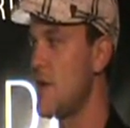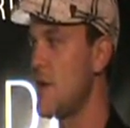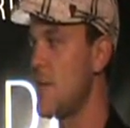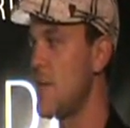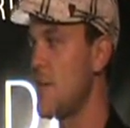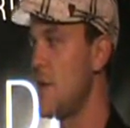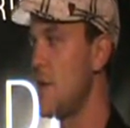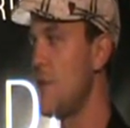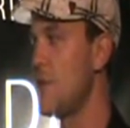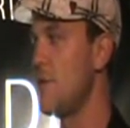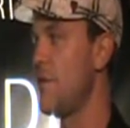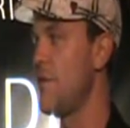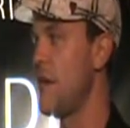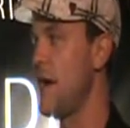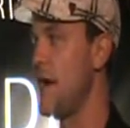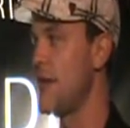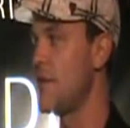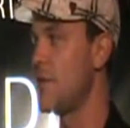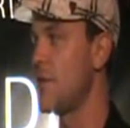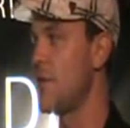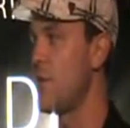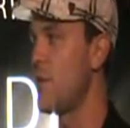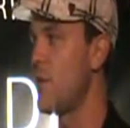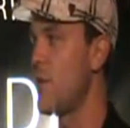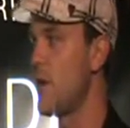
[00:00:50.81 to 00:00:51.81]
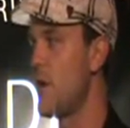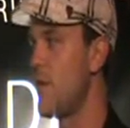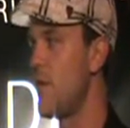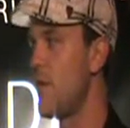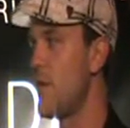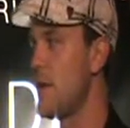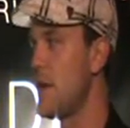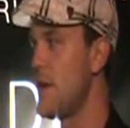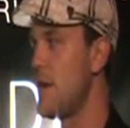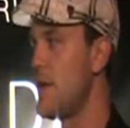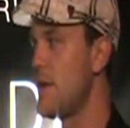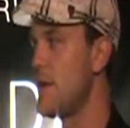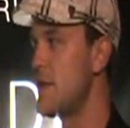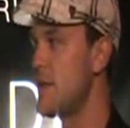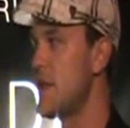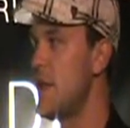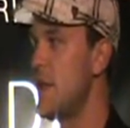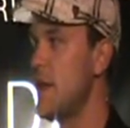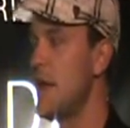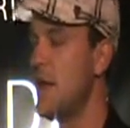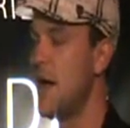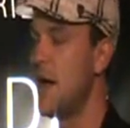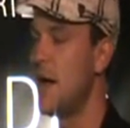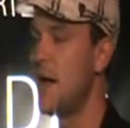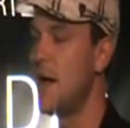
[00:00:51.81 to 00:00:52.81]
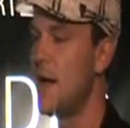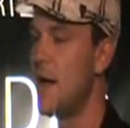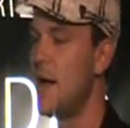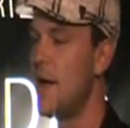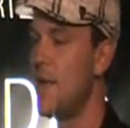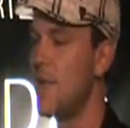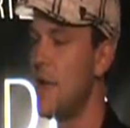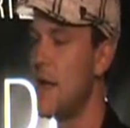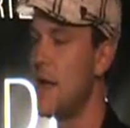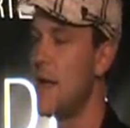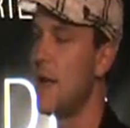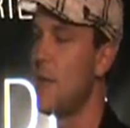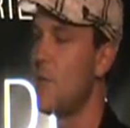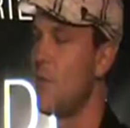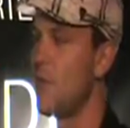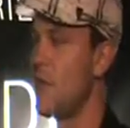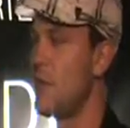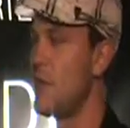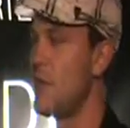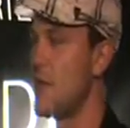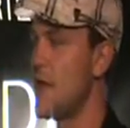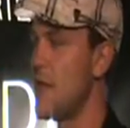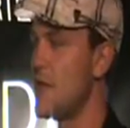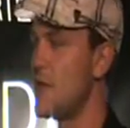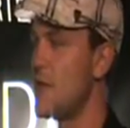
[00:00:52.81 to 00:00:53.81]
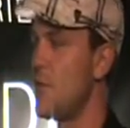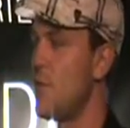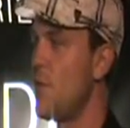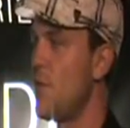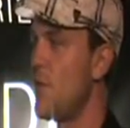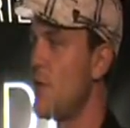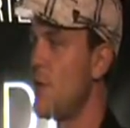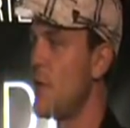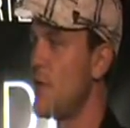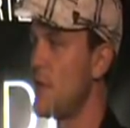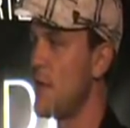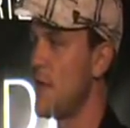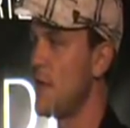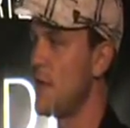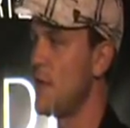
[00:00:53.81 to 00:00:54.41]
some guilt factor, or whatever it is, making it really tangible and